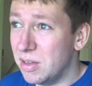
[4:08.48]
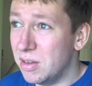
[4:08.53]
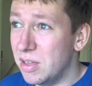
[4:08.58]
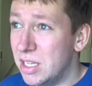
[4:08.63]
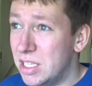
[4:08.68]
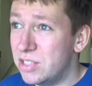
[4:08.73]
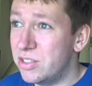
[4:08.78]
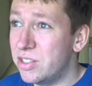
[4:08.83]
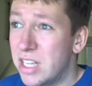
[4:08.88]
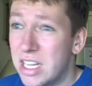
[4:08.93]

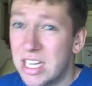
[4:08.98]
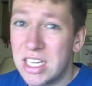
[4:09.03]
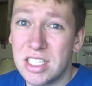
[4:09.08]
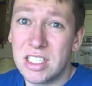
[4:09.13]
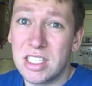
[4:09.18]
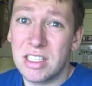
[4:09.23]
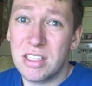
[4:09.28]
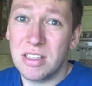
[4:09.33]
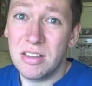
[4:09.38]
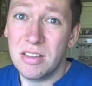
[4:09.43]
is
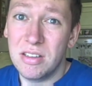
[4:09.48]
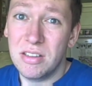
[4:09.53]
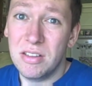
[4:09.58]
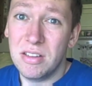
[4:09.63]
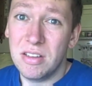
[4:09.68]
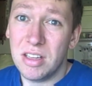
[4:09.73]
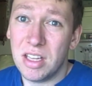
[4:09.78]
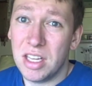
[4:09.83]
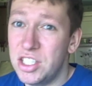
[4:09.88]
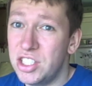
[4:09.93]

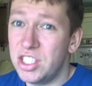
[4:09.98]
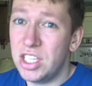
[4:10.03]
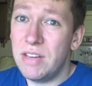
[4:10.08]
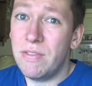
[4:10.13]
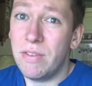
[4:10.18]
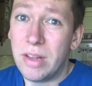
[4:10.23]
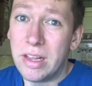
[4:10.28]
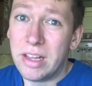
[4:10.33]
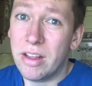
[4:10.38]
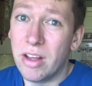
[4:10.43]
she
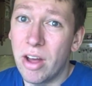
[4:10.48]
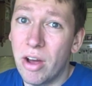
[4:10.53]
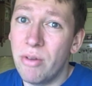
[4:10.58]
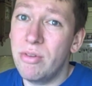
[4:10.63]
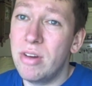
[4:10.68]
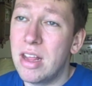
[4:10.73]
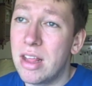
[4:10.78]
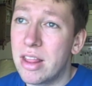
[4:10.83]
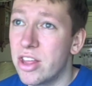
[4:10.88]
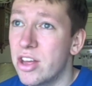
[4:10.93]
the
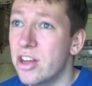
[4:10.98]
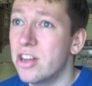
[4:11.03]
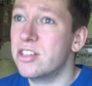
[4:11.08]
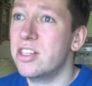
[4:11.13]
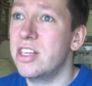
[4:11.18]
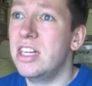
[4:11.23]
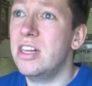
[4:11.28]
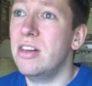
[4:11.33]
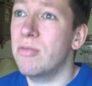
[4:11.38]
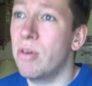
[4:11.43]
only
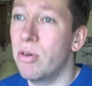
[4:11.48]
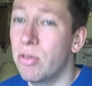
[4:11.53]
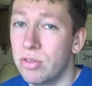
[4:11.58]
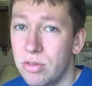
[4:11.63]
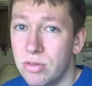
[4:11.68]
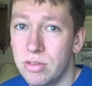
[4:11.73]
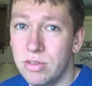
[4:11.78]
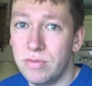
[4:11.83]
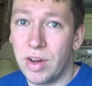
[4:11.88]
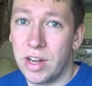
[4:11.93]
13-year-old
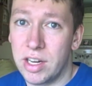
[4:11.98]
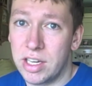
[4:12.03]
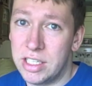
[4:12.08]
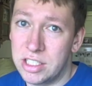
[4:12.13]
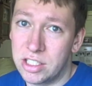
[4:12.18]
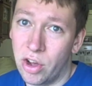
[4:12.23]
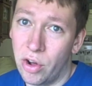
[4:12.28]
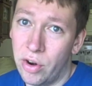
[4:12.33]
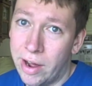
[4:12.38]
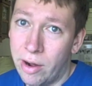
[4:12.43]
that he's
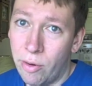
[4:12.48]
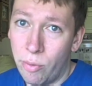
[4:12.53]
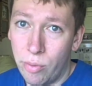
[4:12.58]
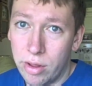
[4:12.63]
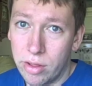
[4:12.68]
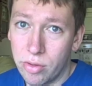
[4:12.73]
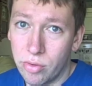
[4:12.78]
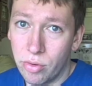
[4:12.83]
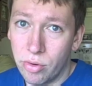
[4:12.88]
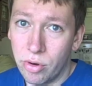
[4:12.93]
gone out
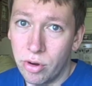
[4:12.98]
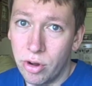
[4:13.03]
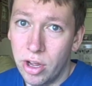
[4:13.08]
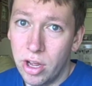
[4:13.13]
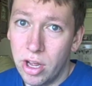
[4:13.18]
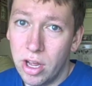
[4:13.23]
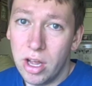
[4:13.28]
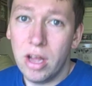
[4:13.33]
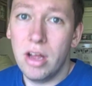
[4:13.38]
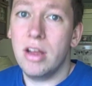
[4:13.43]
with, or
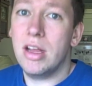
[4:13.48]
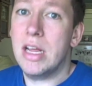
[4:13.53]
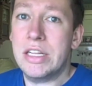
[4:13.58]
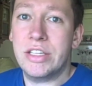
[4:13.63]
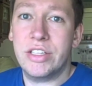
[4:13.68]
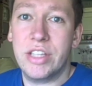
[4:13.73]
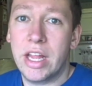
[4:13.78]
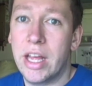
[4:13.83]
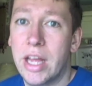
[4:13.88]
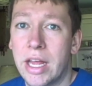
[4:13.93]
is
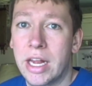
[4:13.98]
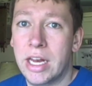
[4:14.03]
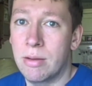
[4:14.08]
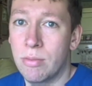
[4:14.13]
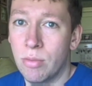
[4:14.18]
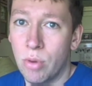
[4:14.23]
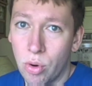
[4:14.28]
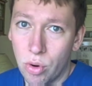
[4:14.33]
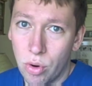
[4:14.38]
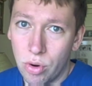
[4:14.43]
there any
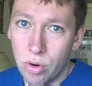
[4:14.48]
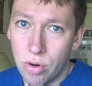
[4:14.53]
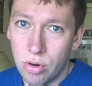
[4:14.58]
more?